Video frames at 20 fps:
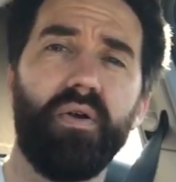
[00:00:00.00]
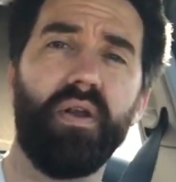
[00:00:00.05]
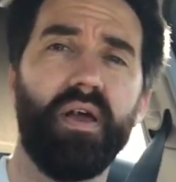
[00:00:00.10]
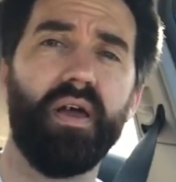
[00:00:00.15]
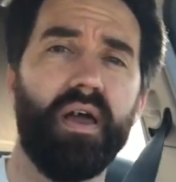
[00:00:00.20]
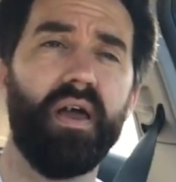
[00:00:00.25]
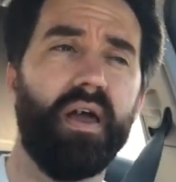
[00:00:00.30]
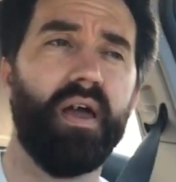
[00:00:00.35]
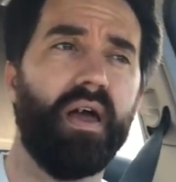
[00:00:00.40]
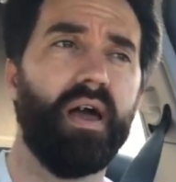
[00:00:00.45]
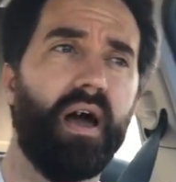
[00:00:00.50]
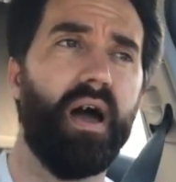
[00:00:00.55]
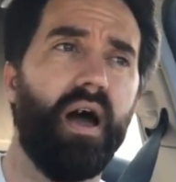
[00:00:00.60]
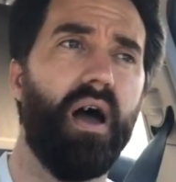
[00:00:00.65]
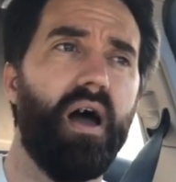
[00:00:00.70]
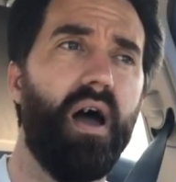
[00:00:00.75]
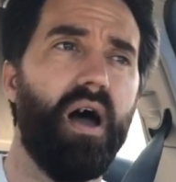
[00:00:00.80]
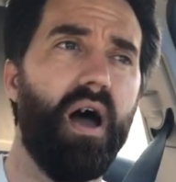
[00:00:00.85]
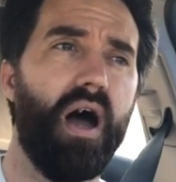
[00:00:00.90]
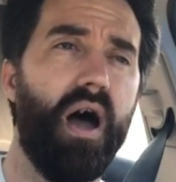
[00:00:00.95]

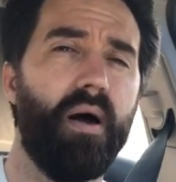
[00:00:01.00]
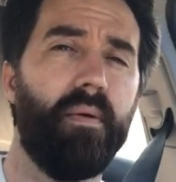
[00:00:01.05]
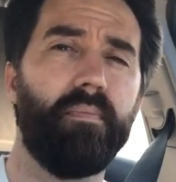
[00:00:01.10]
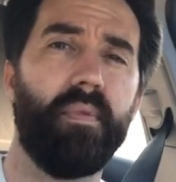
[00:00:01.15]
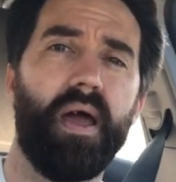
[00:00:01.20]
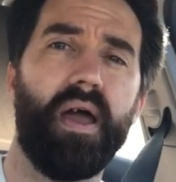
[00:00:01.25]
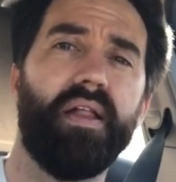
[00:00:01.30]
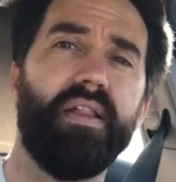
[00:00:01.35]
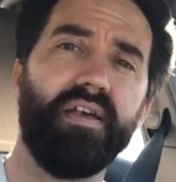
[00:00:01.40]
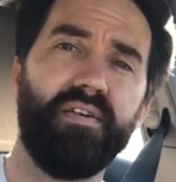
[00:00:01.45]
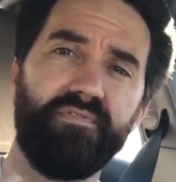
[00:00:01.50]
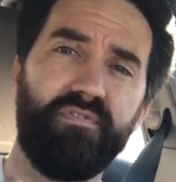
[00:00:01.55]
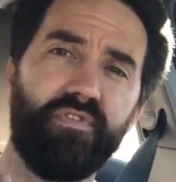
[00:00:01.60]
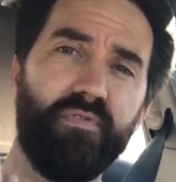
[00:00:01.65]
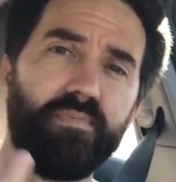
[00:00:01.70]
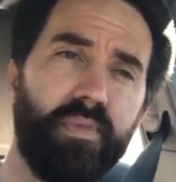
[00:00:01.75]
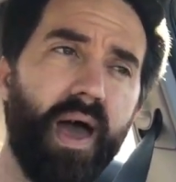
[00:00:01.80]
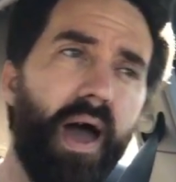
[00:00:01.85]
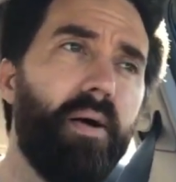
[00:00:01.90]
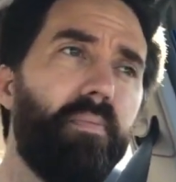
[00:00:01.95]
and then
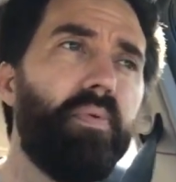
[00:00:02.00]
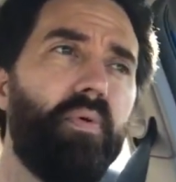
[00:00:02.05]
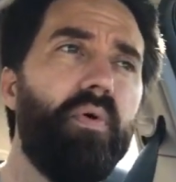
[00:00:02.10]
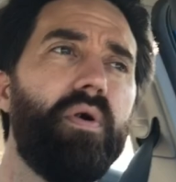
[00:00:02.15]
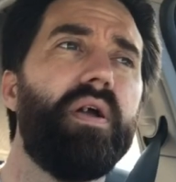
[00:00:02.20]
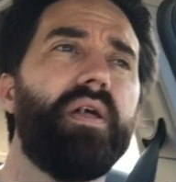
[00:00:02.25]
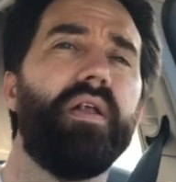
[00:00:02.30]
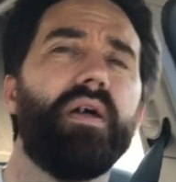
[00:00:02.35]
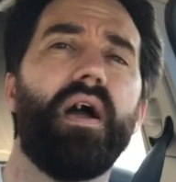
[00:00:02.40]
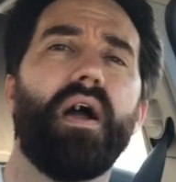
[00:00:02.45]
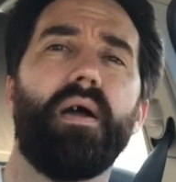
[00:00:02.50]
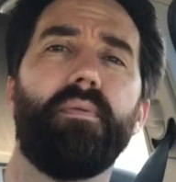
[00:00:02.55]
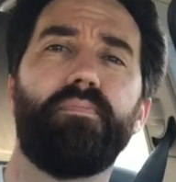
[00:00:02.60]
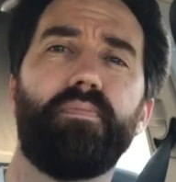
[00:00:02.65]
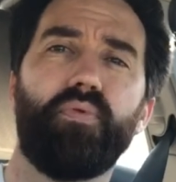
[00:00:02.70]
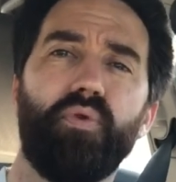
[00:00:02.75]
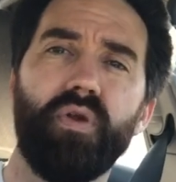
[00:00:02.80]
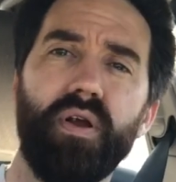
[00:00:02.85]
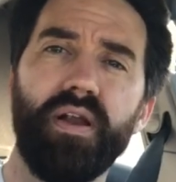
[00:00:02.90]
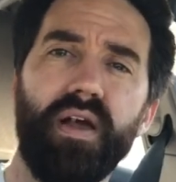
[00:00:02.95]
from that point I
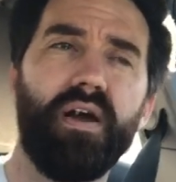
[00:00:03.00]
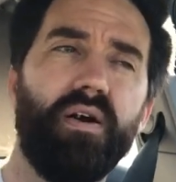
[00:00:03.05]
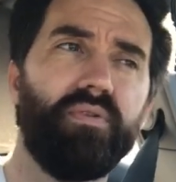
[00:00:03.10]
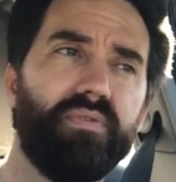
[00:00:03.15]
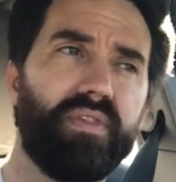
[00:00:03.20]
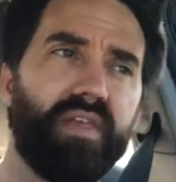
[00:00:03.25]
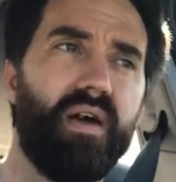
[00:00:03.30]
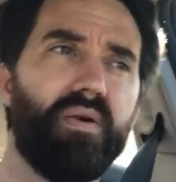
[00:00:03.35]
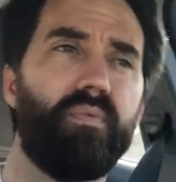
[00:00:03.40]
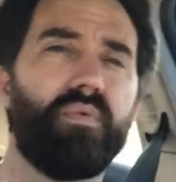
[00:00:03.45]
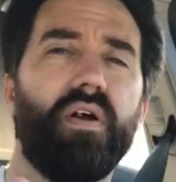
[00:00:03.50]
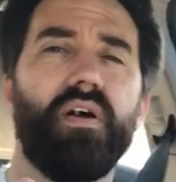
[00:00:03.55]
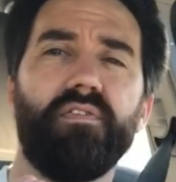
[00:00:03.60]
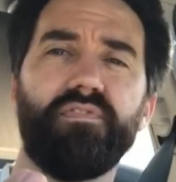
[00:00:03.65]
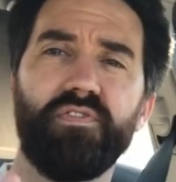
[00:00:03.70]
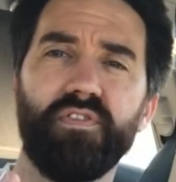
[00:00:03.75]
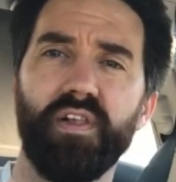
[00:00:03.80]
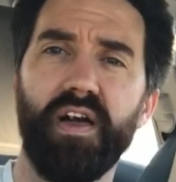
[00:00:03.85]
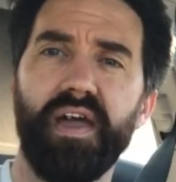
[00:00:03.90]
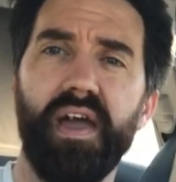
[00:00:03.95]
print out that
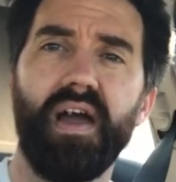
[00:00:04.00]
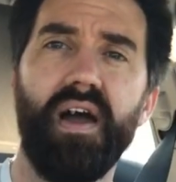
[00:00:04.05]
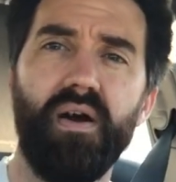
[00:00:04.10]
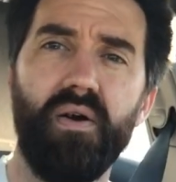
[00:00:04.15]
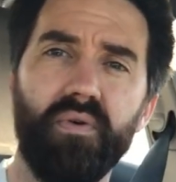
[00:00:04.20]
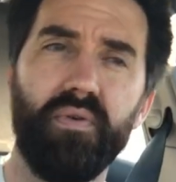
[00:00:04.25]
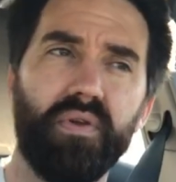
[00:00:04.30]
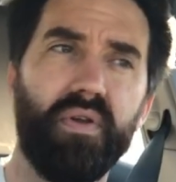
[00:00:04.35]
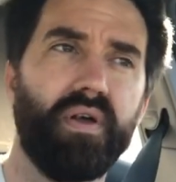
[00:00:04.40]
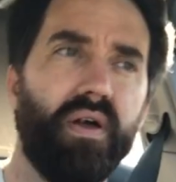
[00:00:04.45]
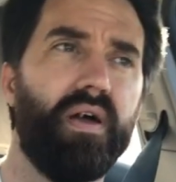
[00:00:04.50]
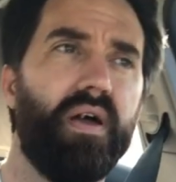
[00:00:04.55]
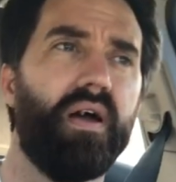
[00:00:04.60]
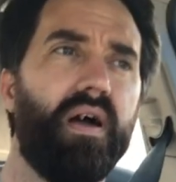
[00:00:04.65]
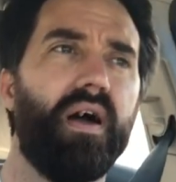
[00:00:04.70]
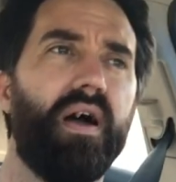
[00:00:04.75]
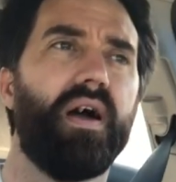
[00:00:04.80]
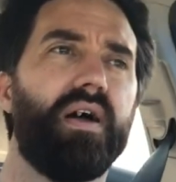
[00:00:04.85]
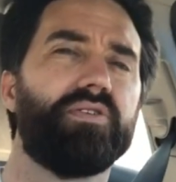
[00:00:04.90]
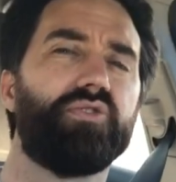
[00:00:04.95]
rough
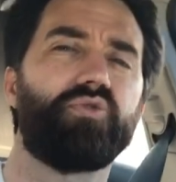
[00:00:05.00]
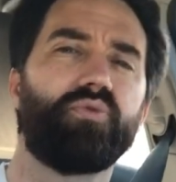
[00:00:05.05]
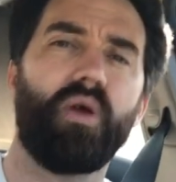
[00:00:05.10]
layout,